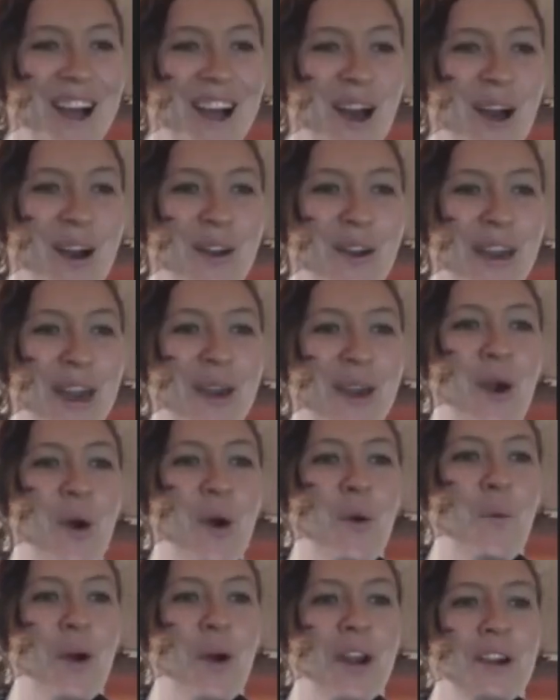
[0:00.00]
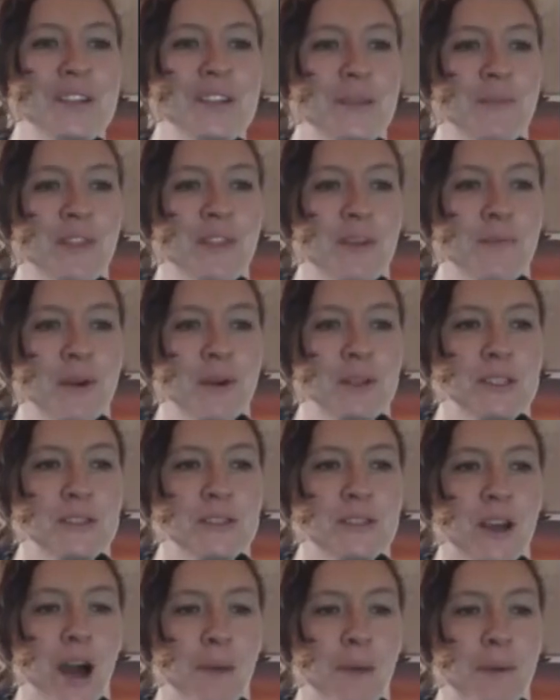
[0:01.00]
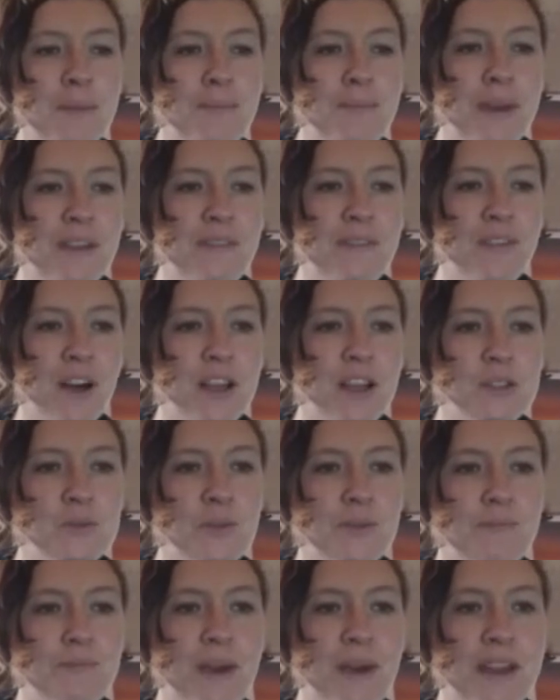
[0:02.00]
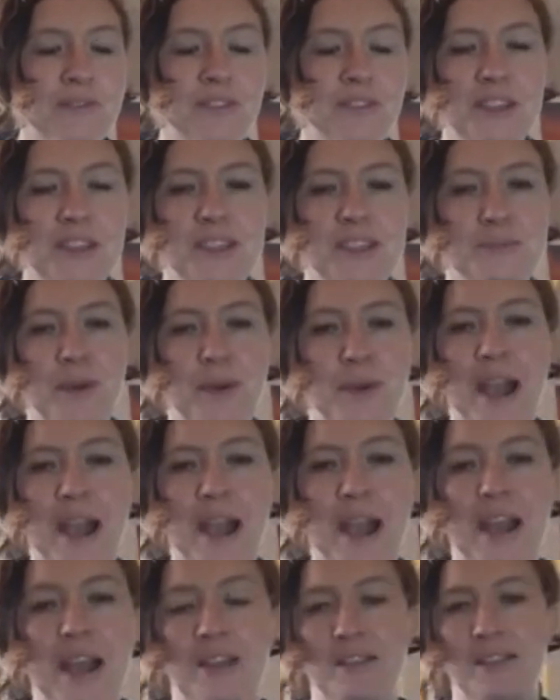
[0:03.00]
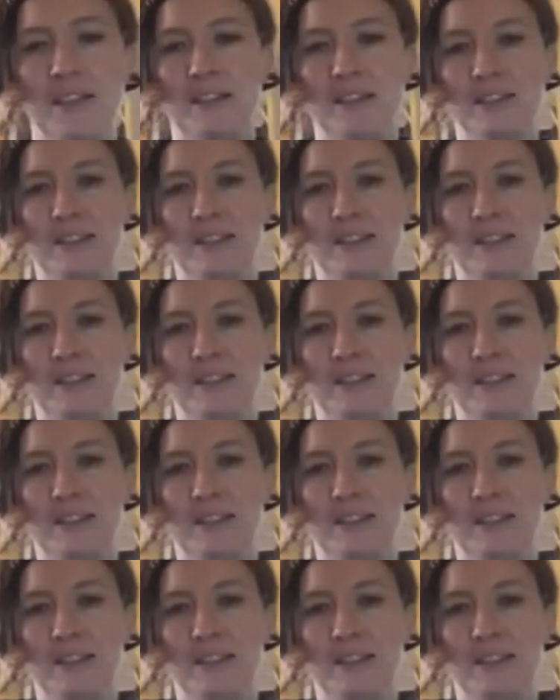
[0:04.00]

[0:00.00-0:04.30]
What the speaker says: Okay. What are some of the most common pitfalls with mindfulness practices?